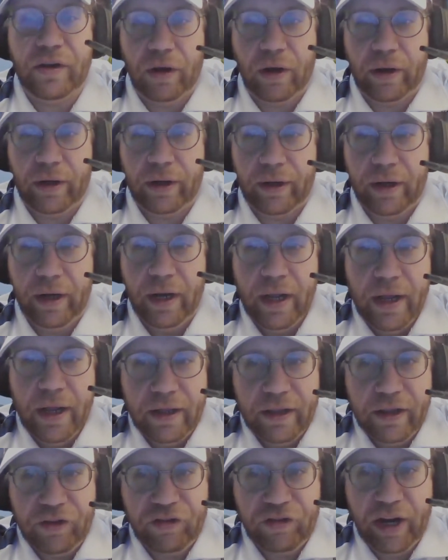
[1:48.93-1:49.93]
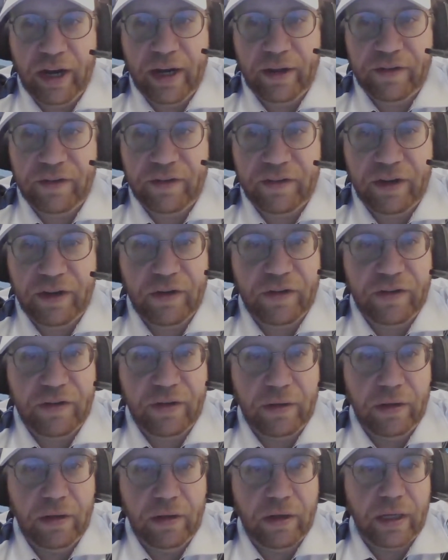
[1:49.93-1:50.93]
daughter. The child starts
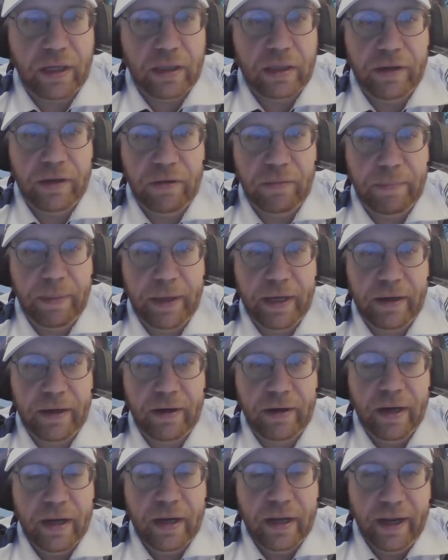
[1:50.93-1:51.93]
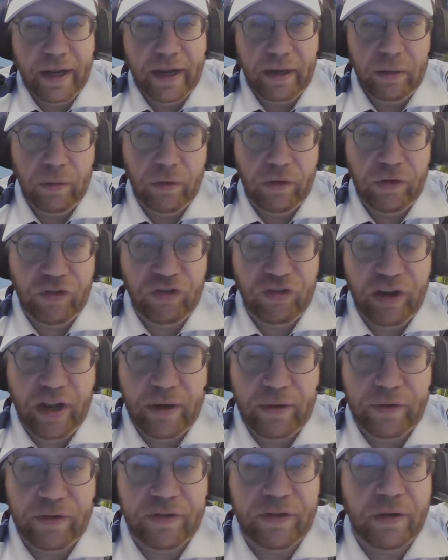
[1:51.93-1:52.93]
to look a little better, and Lord
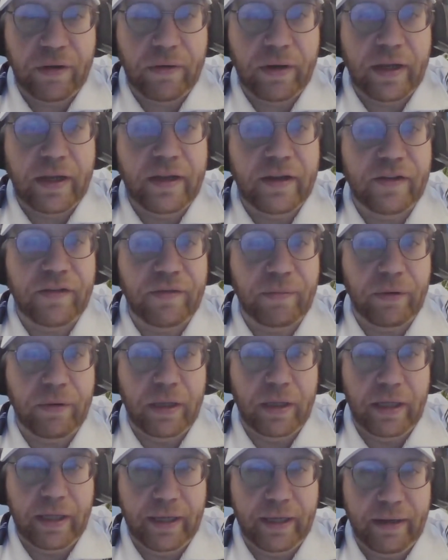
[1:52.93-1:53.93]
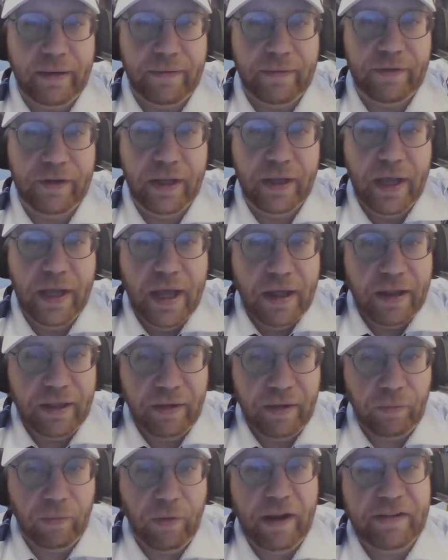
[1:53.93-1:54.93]
Shadowstone is relieved.
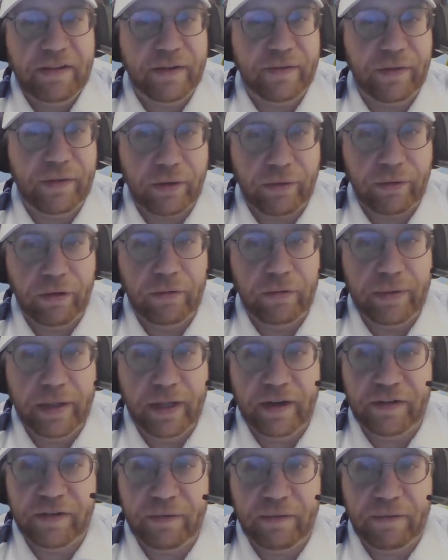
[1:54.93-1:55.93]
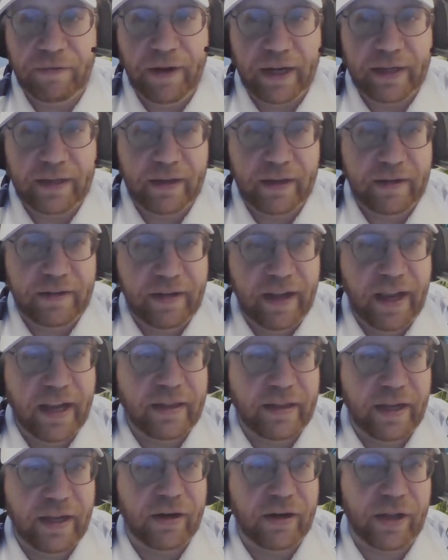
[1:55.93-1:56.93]
The rest of the group that is infected
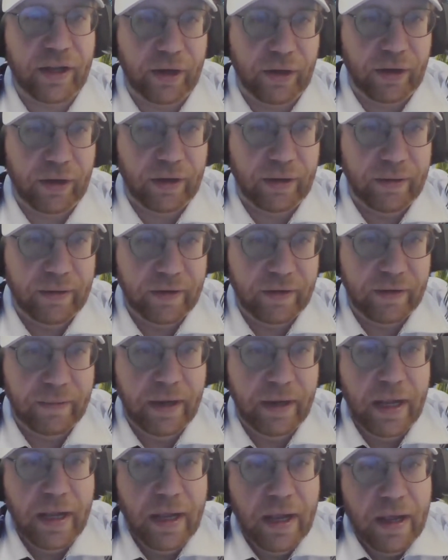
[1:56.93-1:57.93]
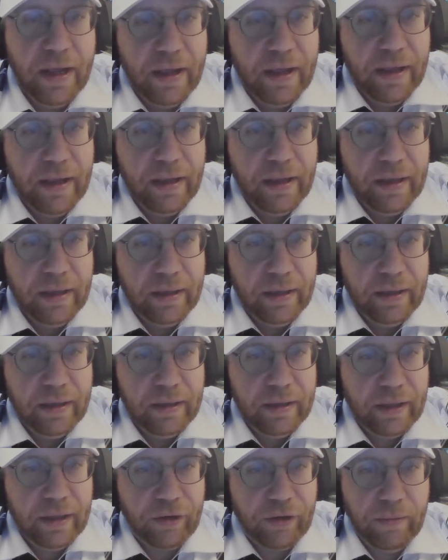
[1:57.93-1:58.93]
take their cure.
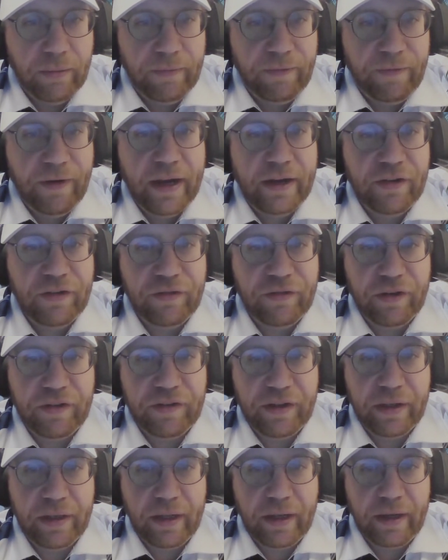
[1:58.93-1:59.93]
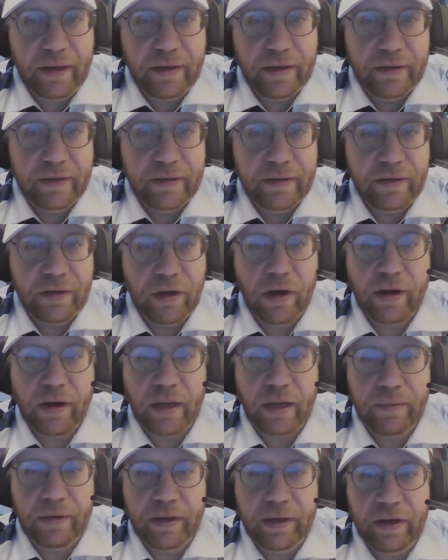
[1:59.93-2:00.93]
The group finds Drusilla
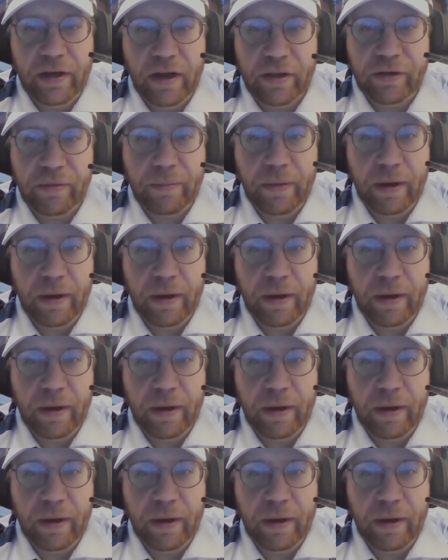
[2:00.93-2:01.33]
talking with another